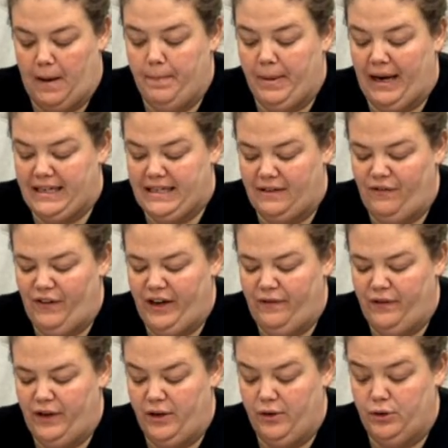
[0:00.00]
But I did find
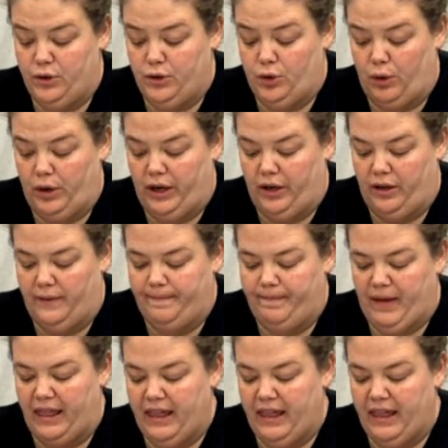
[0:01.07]
a video tutorial.